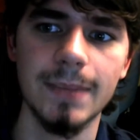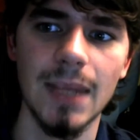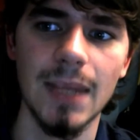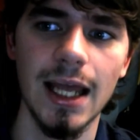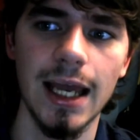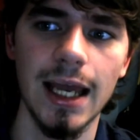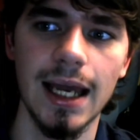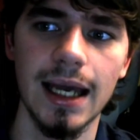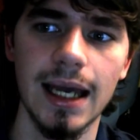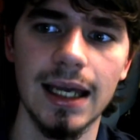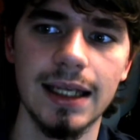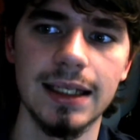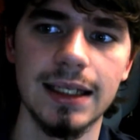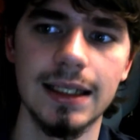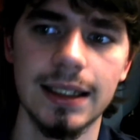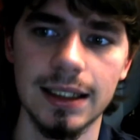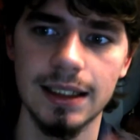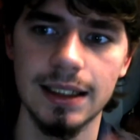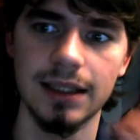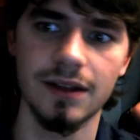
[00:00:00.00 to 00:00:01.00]
and
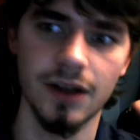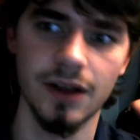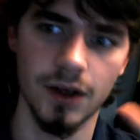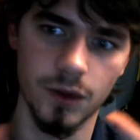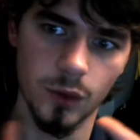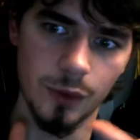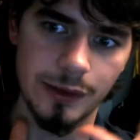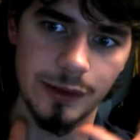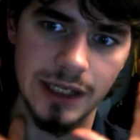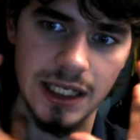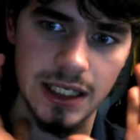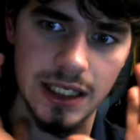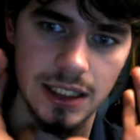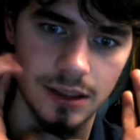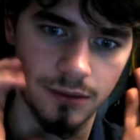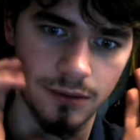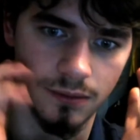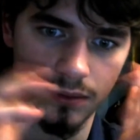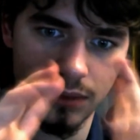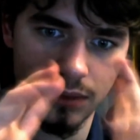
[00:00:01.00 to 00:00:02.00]
there will be
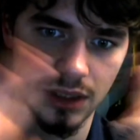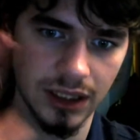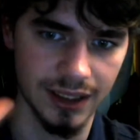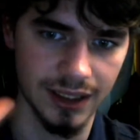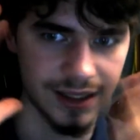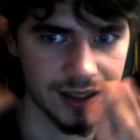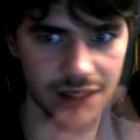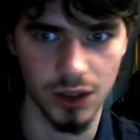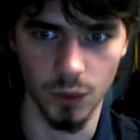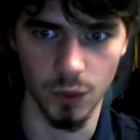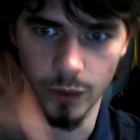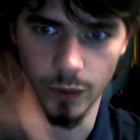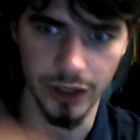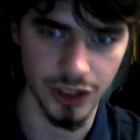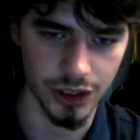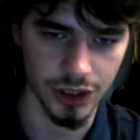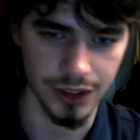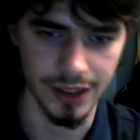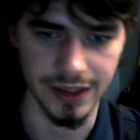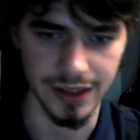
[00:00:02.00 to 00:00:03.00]
the link to the
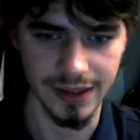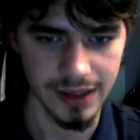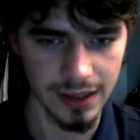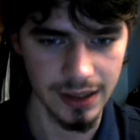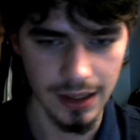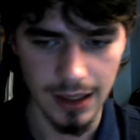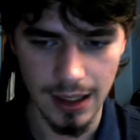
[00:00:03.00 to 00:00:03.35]
wish list.